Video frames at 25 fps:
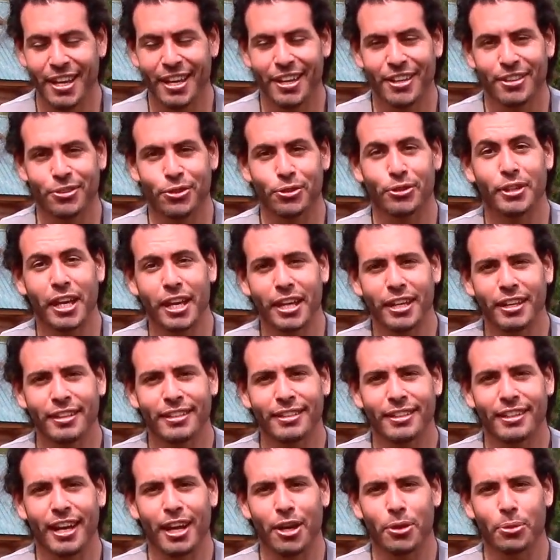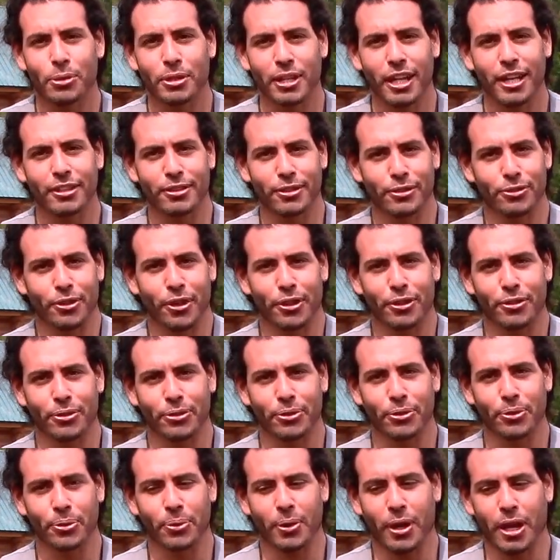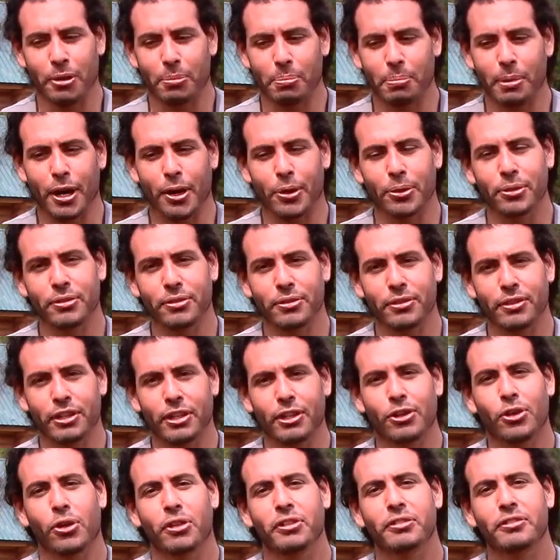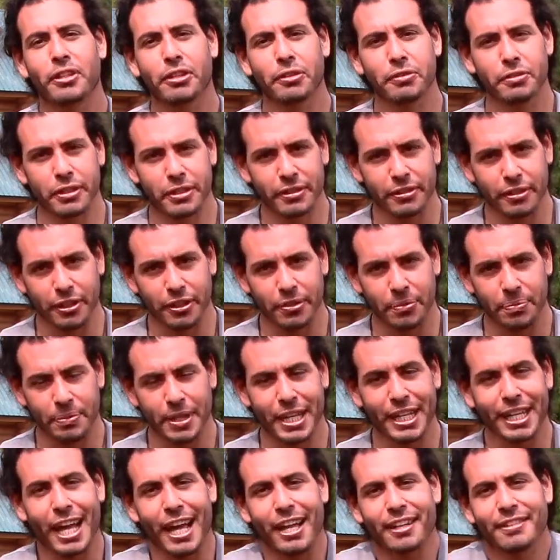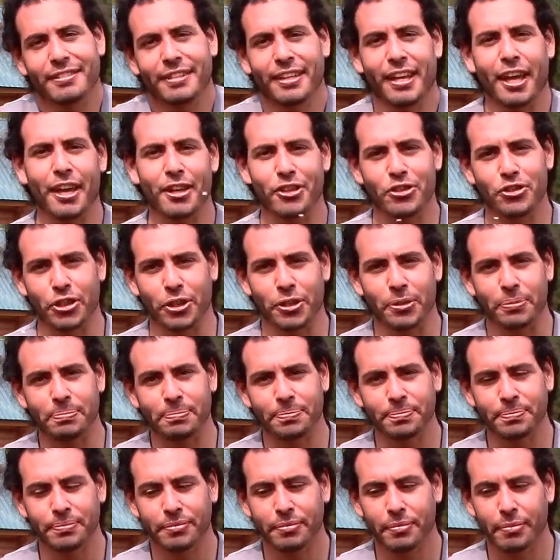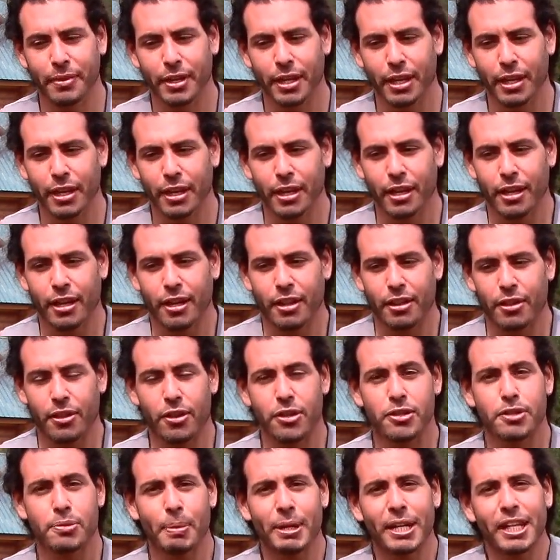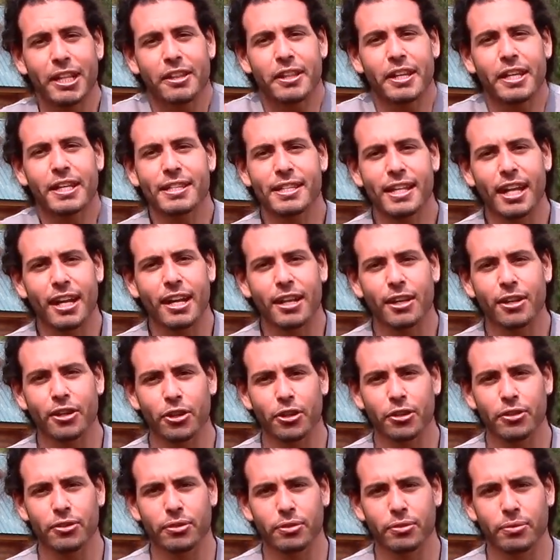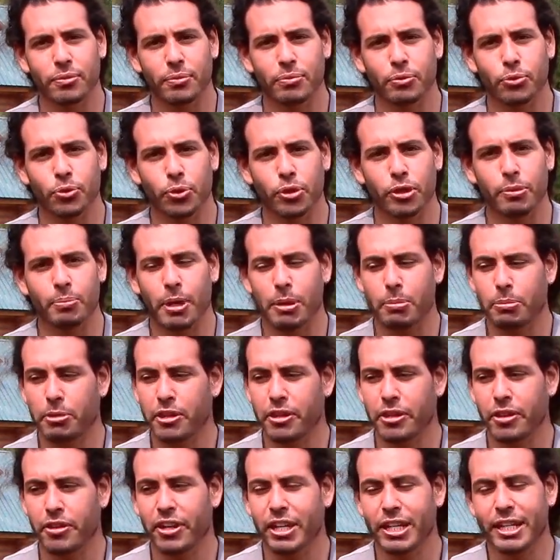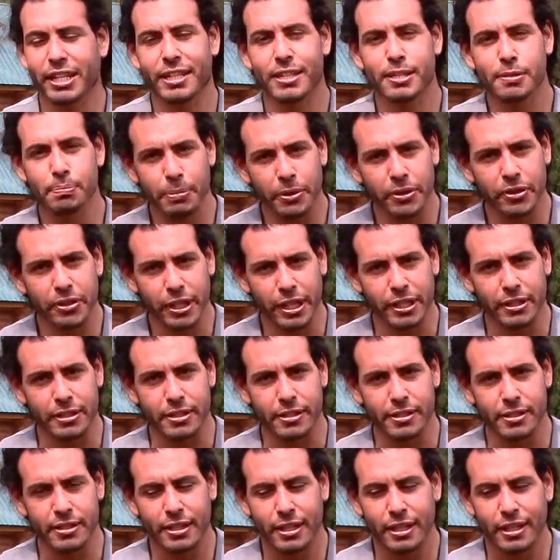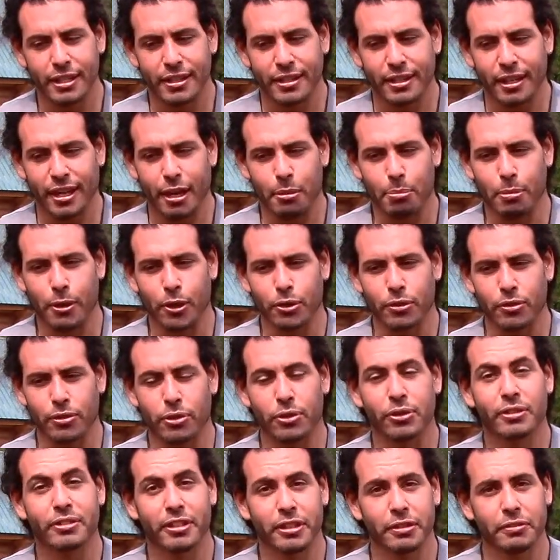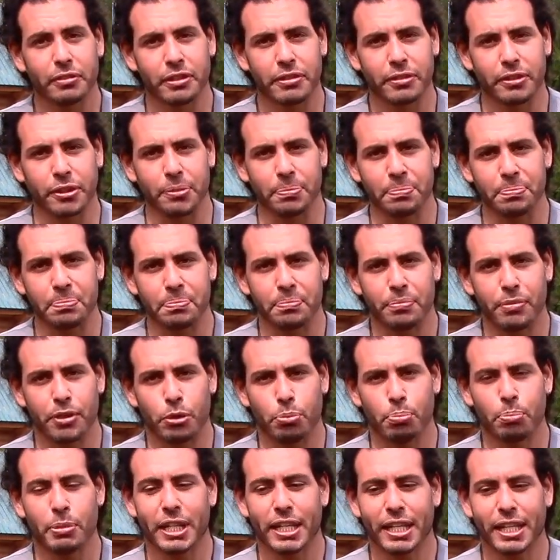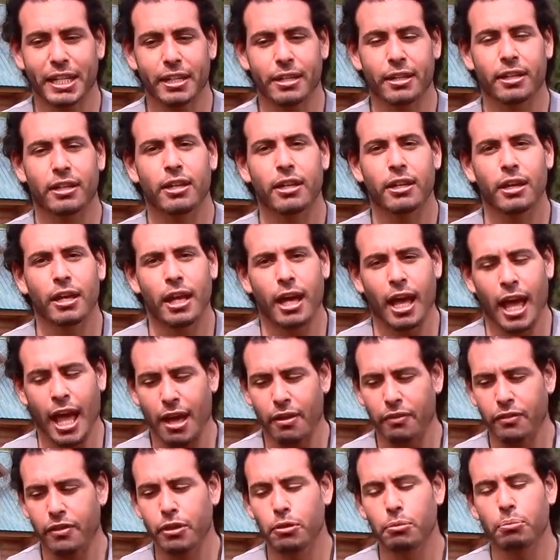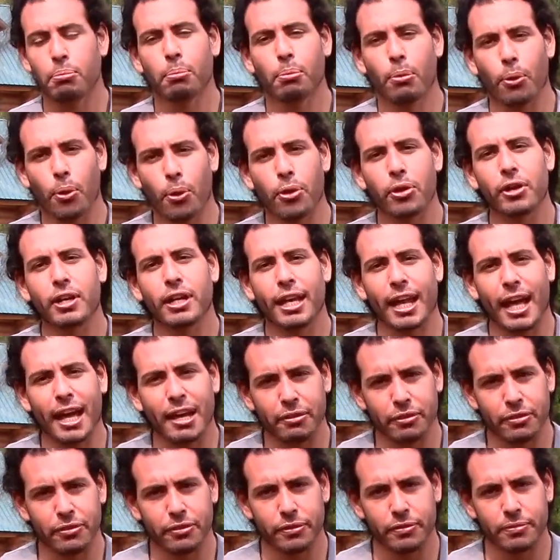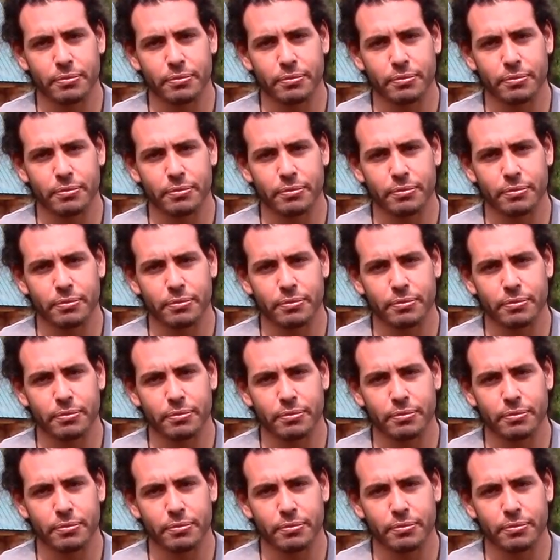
Today, I would like to talk to you about longevity and anti-aging. There's many things that I learned during my breatharian experience about longevity, meaning having more life